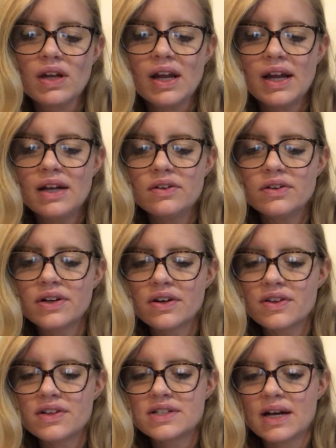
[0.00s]
Hadel glared
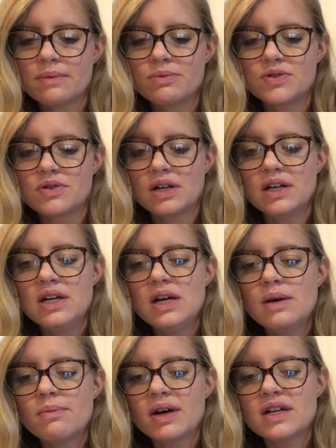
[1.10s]
at the tapestry,
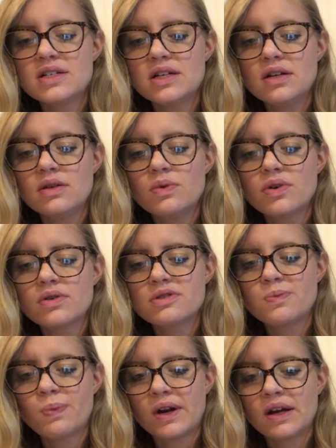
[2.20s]
but continued with her
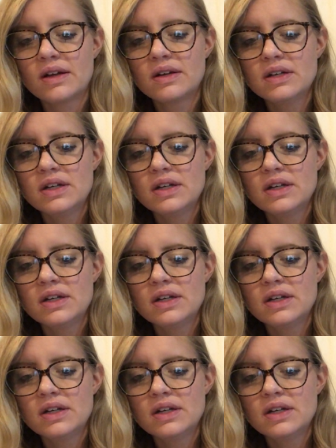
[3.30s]
spinning,